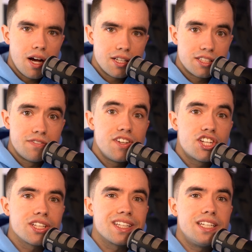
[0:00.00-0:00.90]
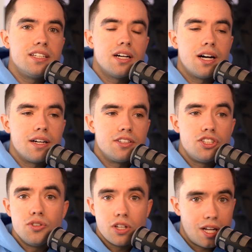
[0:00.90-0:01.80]
sufficiently
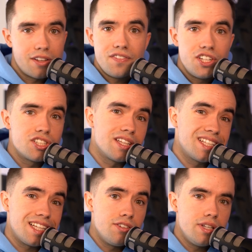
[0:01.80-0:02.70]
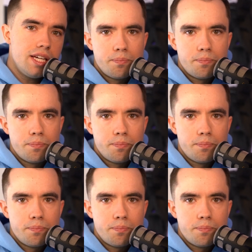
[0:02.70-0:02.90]
do a lot of the features and things that you need.